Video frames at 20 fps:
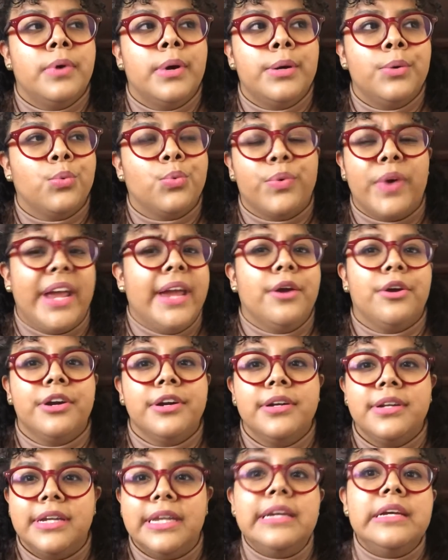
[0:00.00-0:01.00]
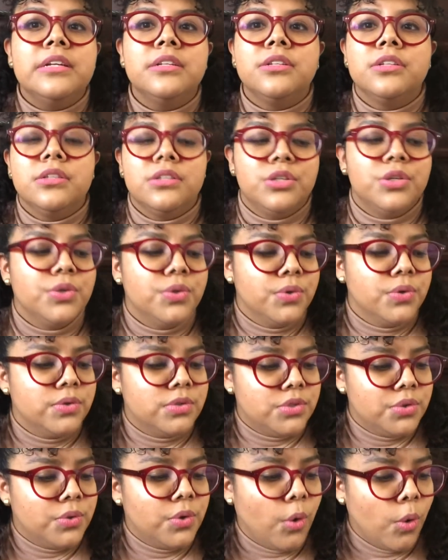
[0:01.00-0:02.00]
rare need to
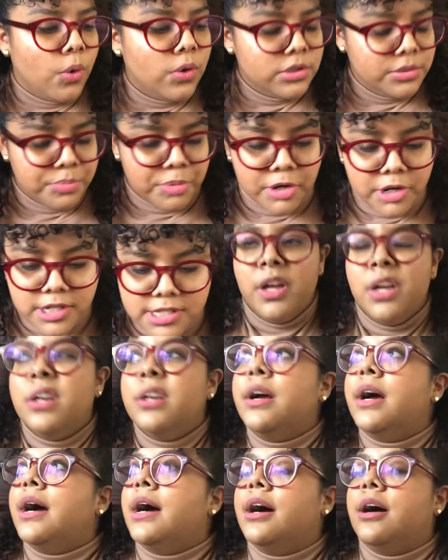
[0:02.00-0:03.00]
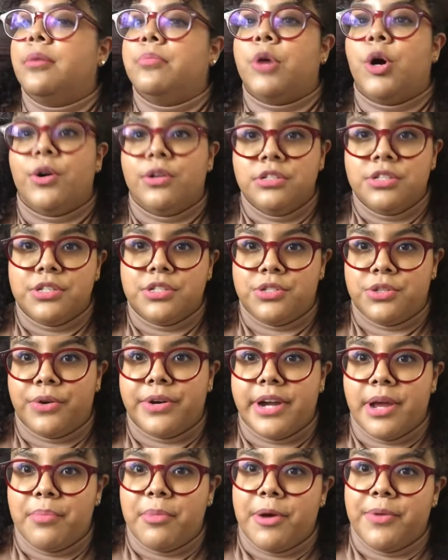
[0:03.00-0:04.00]
hold books. Also,
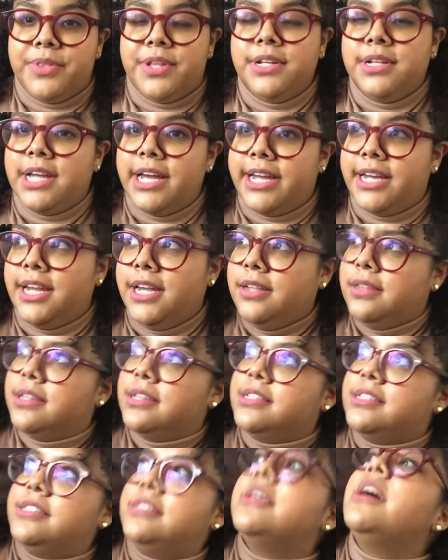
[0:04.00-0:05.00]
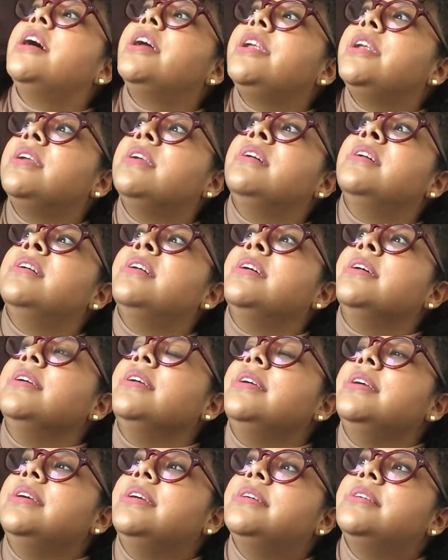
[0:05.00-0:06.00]
sorry about the lighting. The sun
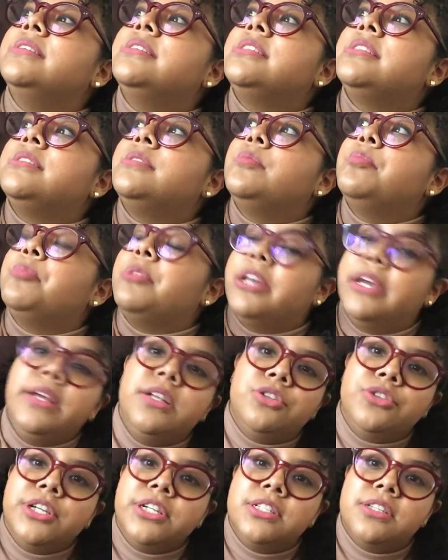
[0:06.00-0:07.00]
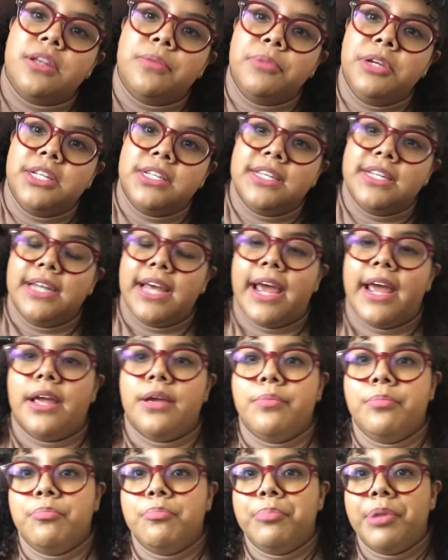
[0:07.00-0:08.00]
is playing tricks on me
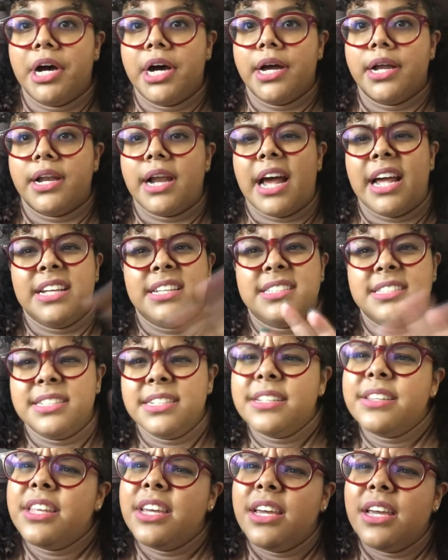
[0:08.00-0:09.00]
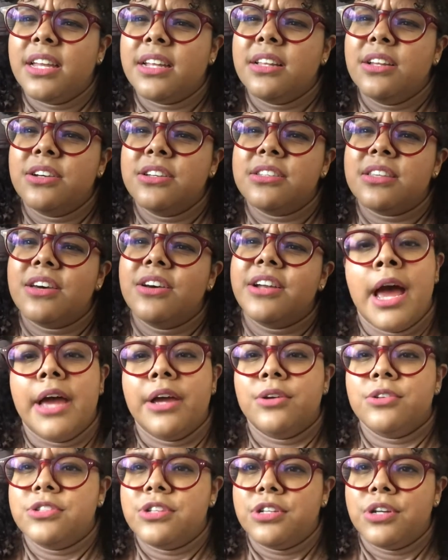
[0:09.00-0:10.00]
today, but I still think it looks good. I
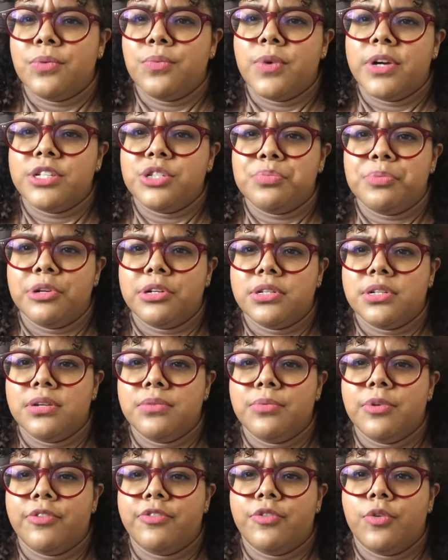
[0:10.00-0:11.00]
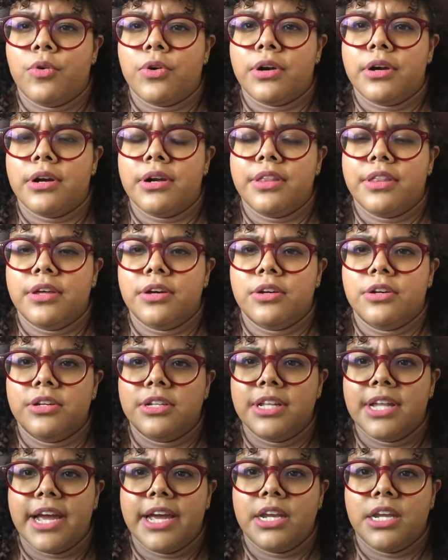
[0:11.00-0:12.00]
also don't watch BookTube for the good
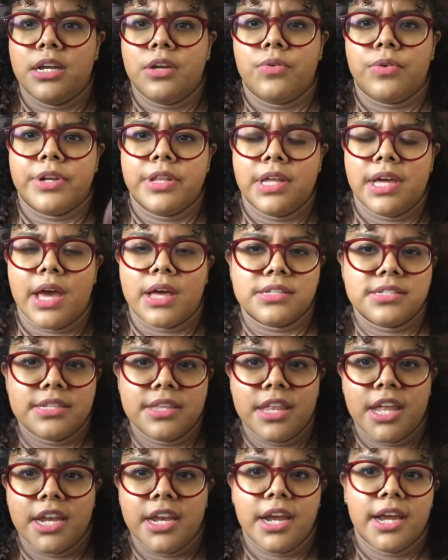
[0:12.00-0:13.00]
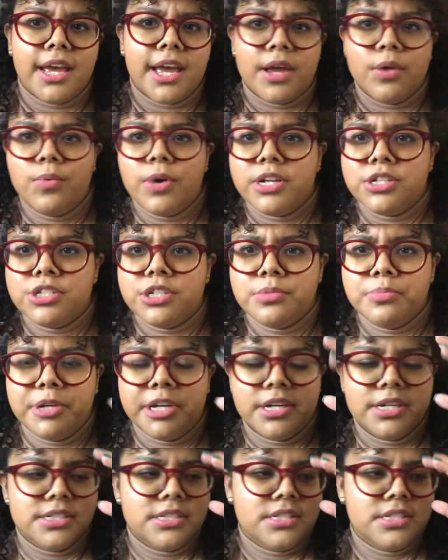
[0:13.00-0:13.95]
lighting or the aesthetic. I watch it because